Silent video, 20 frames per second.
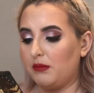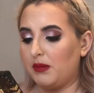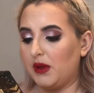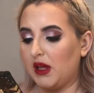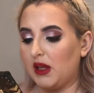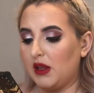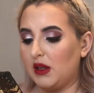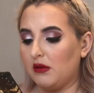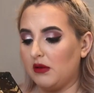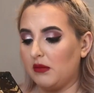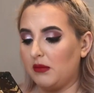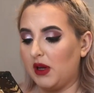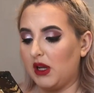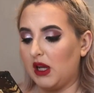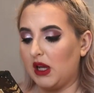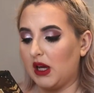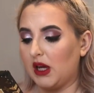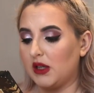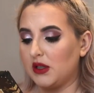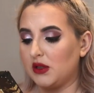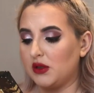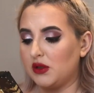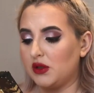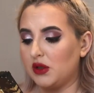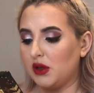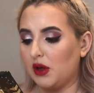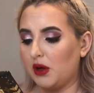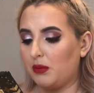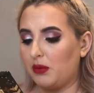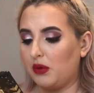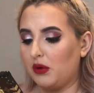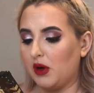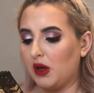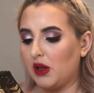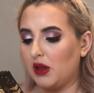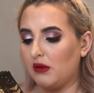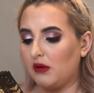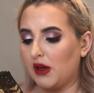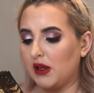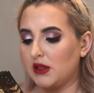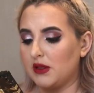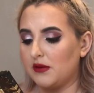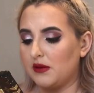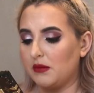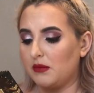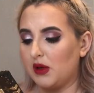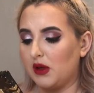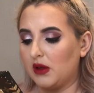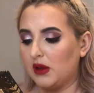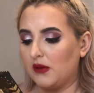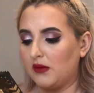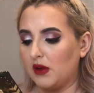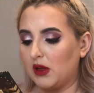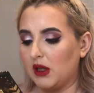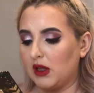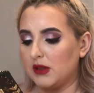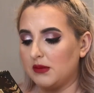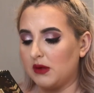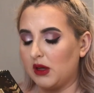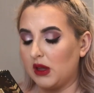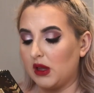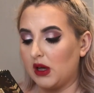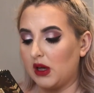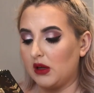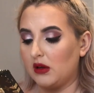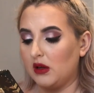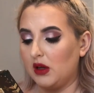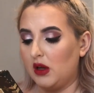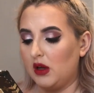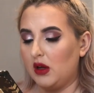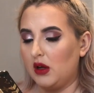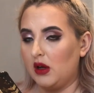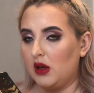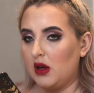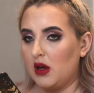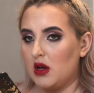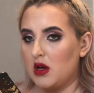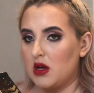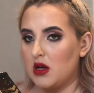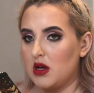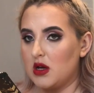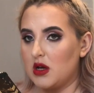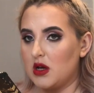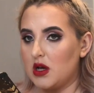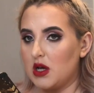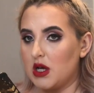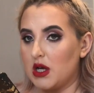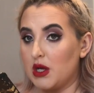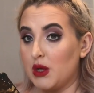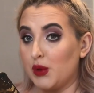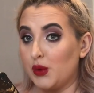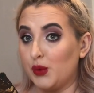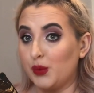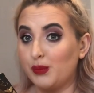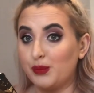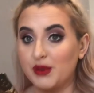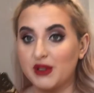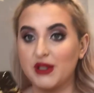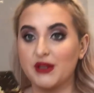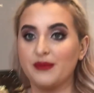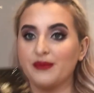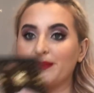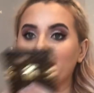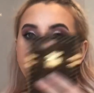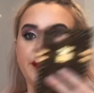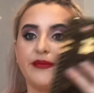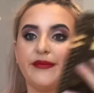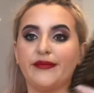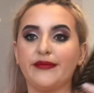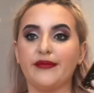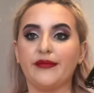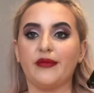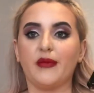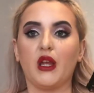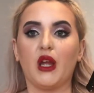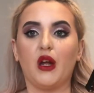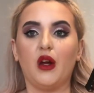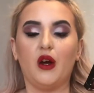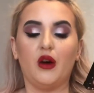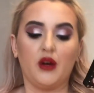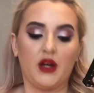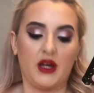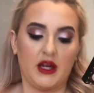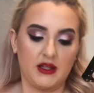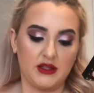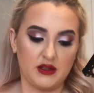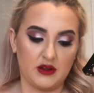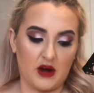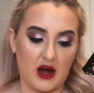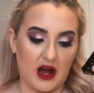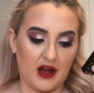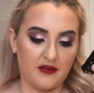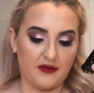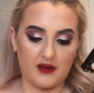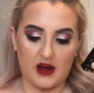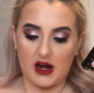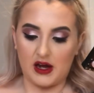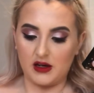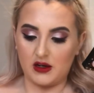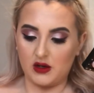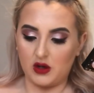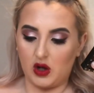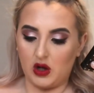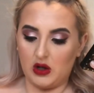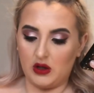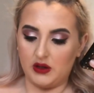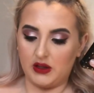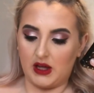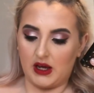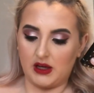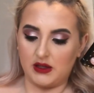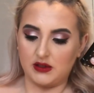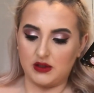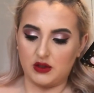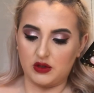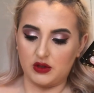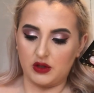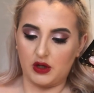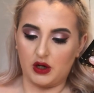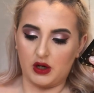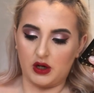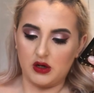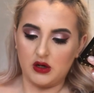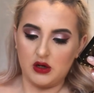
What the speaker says: Beat in the remaining icing sugar, pour in the rest of the milk if you need to make that. Oops. Okay, so I've added all the icing sugar.